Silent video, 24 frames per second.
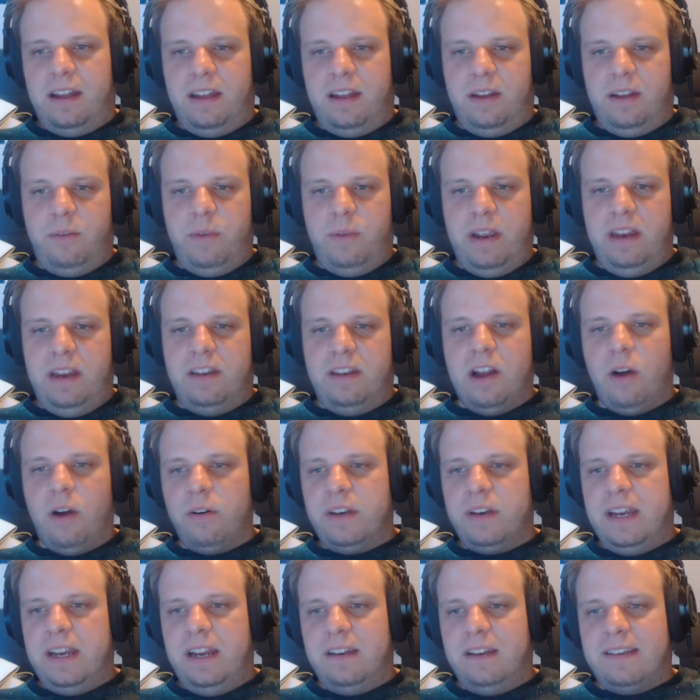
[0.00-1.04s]
We
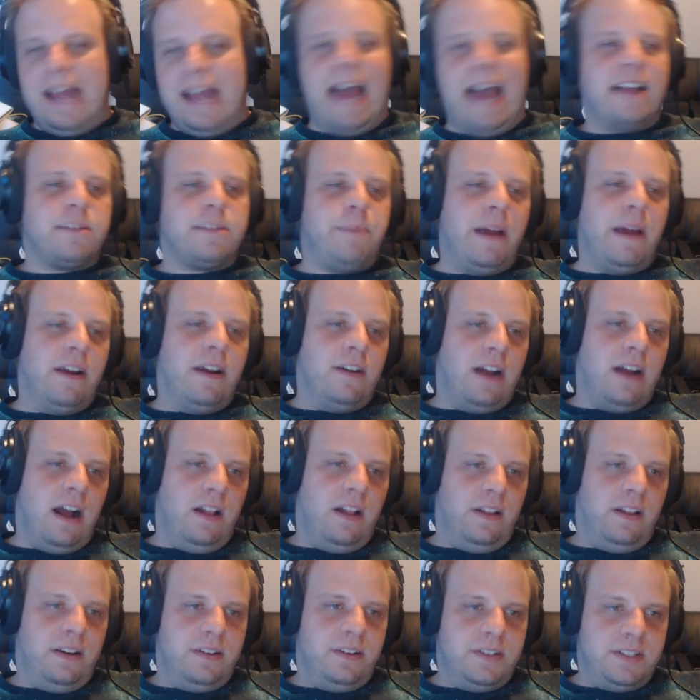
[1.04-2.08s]
don't need taxpayer
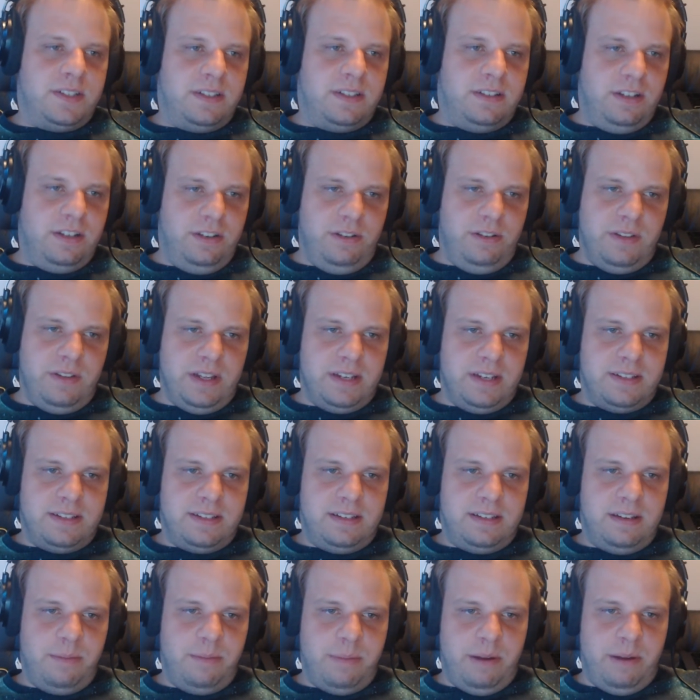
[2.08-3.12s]
dollars to do
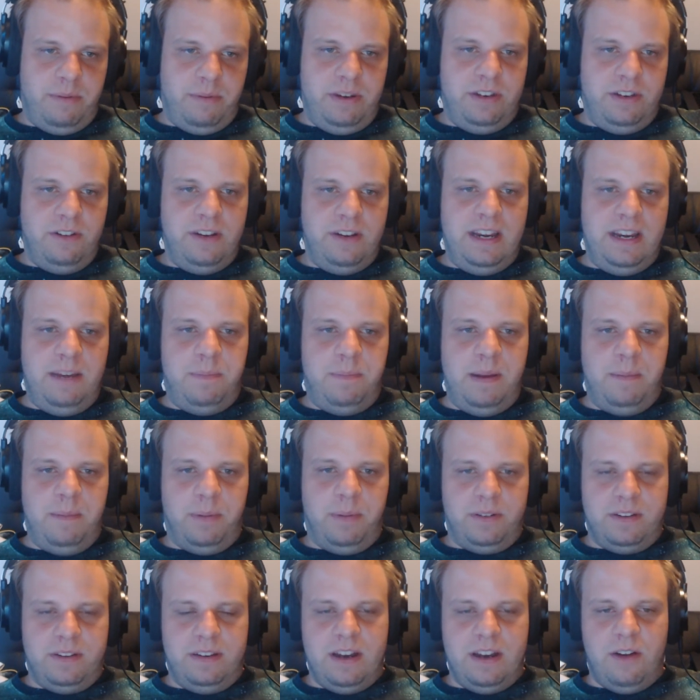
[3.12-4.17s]
this, but we do need
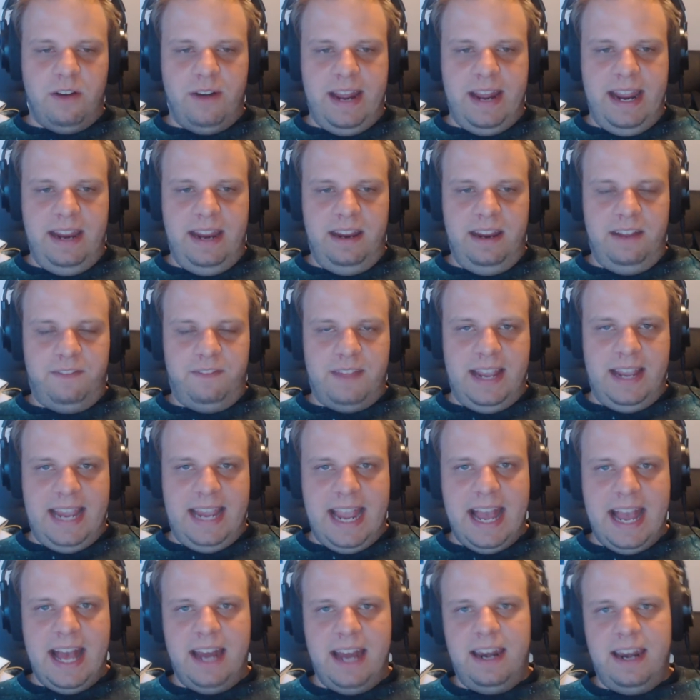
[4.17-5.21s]
people to donate if they
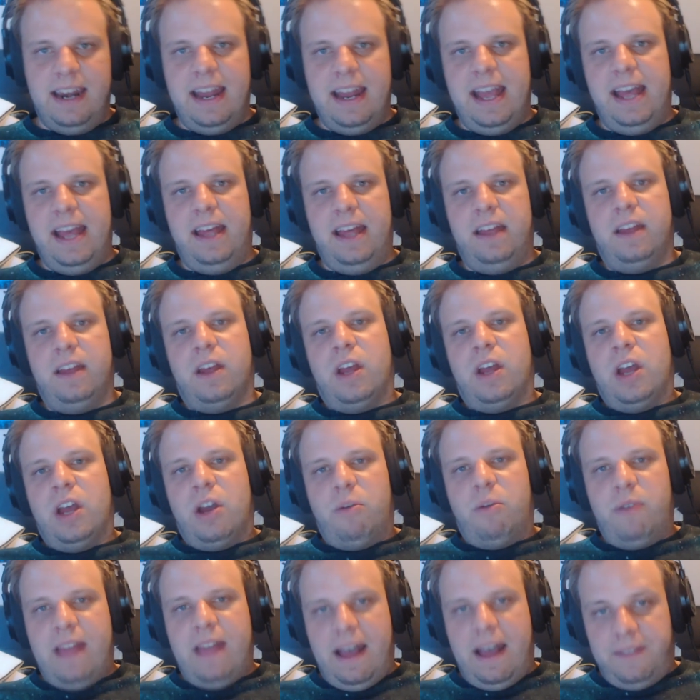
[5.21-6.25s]
can.
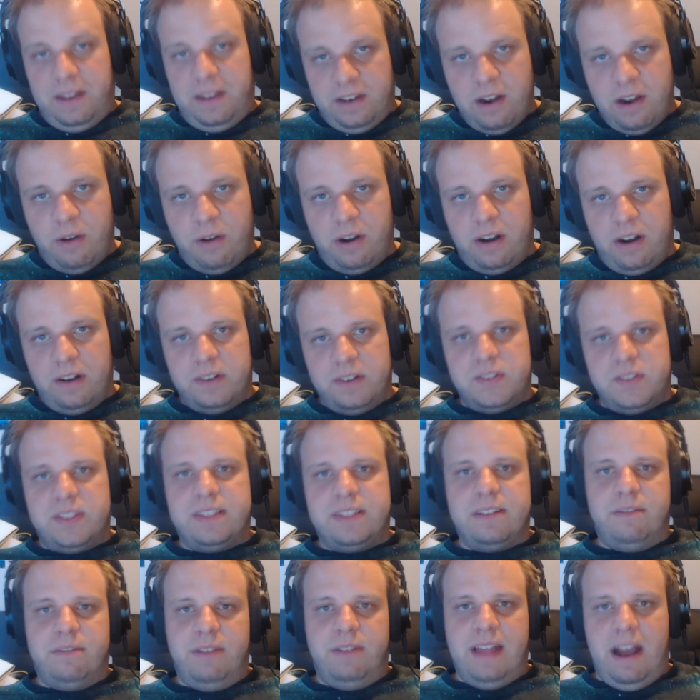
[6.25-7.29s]
Without the
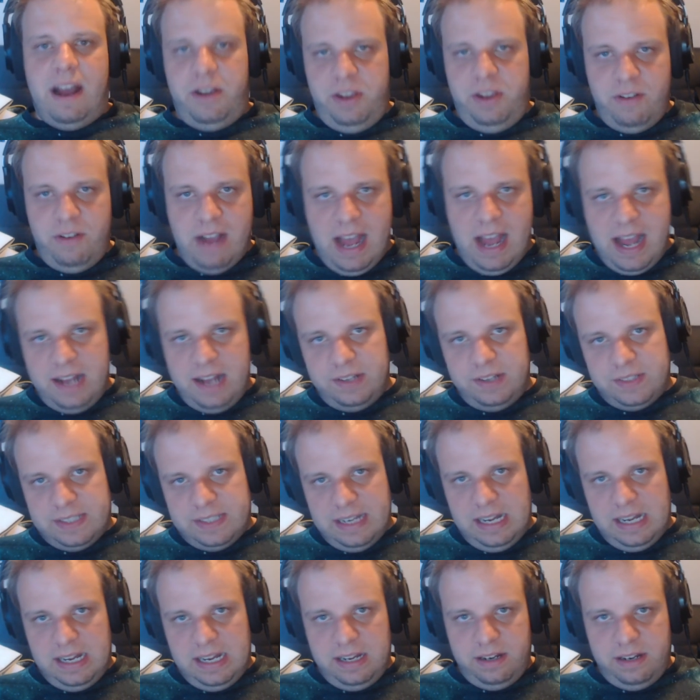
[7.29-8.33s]
donors, without you guys,
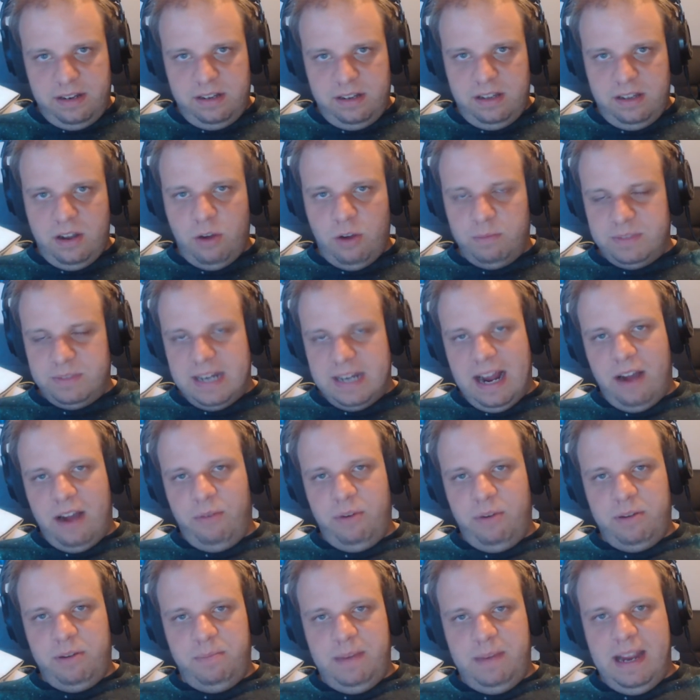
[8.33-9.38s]
HomesNOW
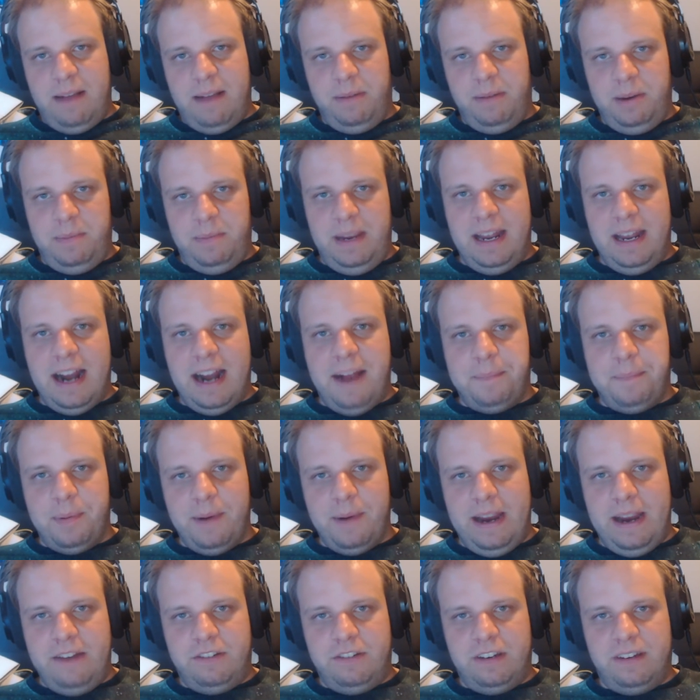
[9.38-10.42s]
wouldn't be able to be in
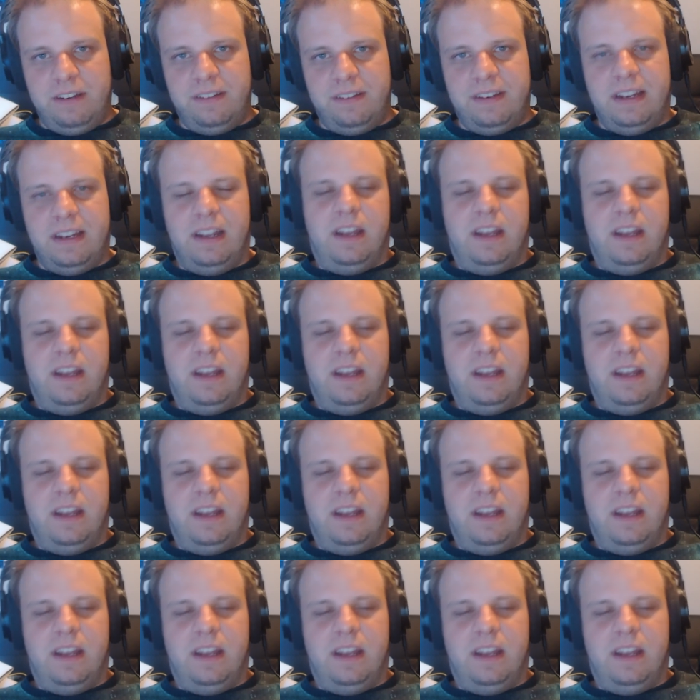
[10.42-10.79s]
operation.